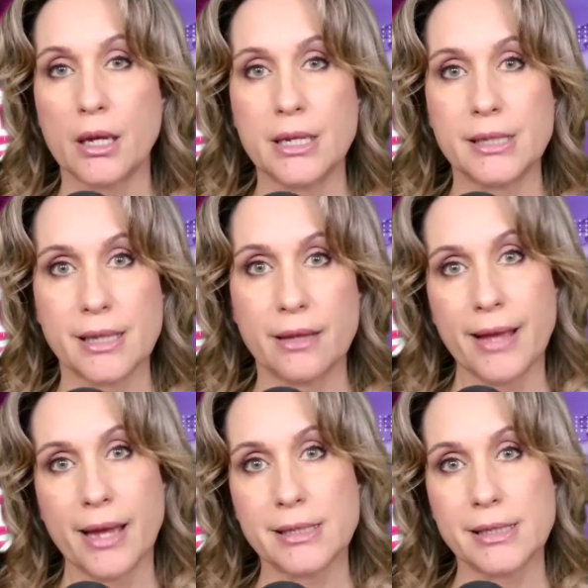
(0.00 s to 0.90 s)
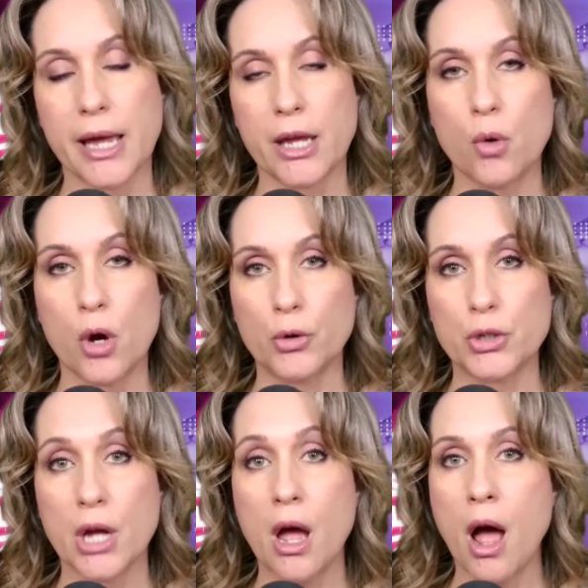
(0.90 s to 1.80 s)
He said things like,
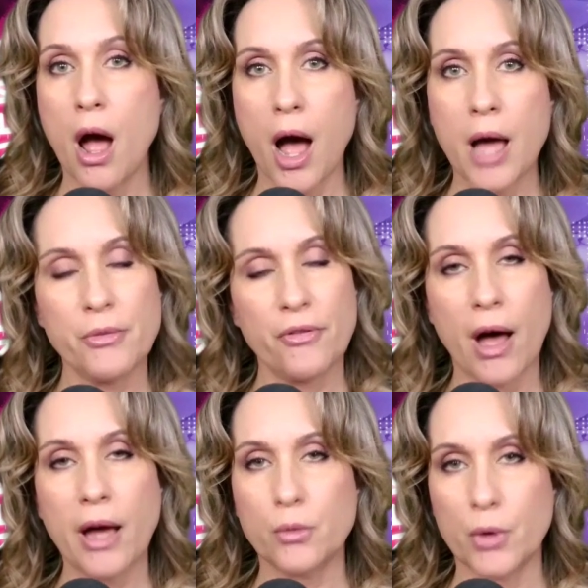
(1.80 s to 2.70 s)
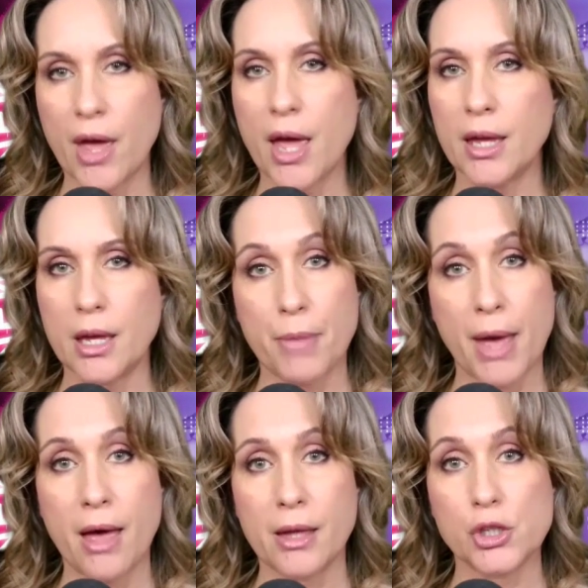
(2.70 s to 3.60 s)
quote, "I'm fine with hanging
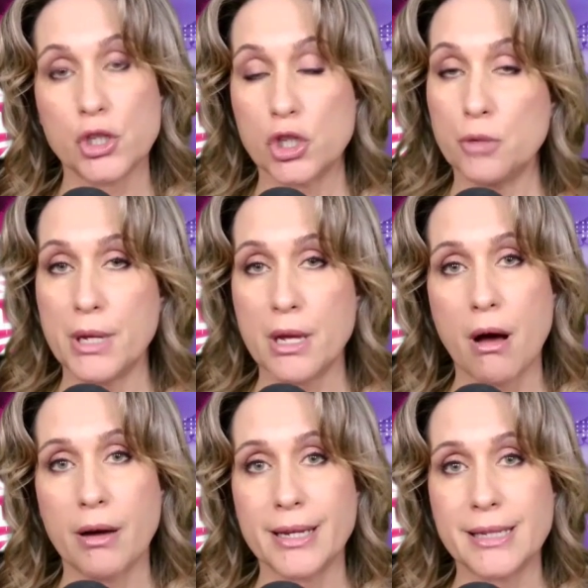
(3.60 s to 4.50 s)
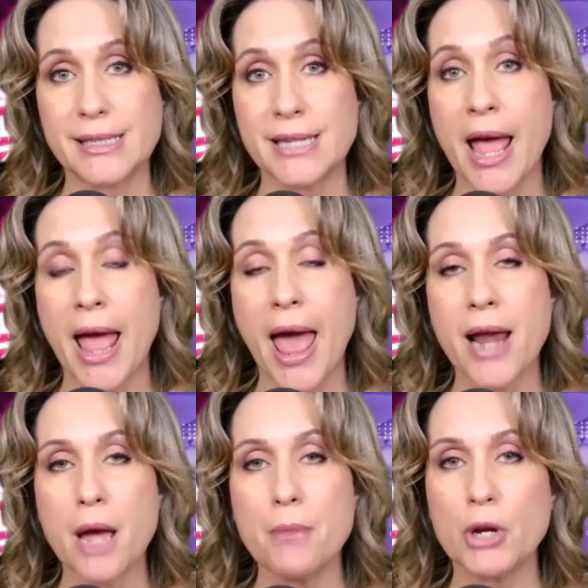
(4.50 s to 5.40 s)
Pence, to be honest,
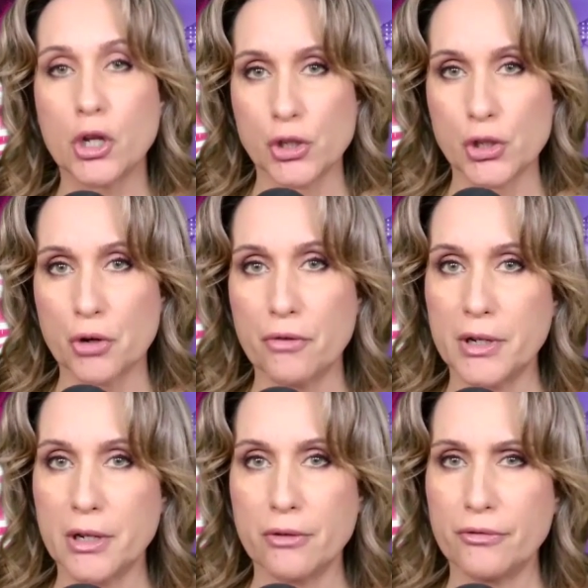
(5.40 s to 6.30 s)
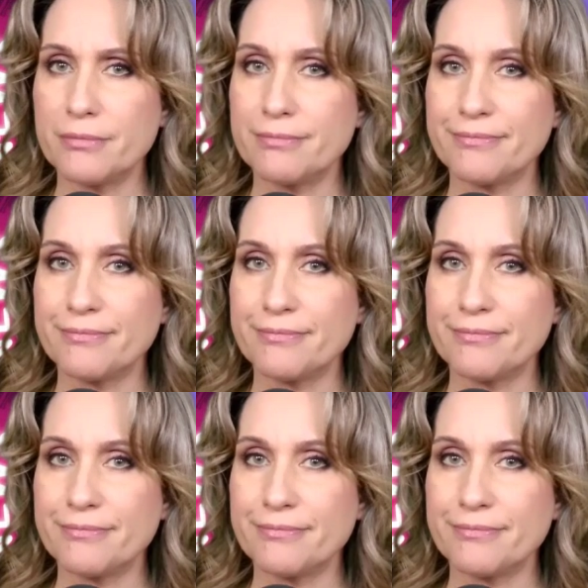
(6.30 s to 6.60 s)
and I'm a conservative."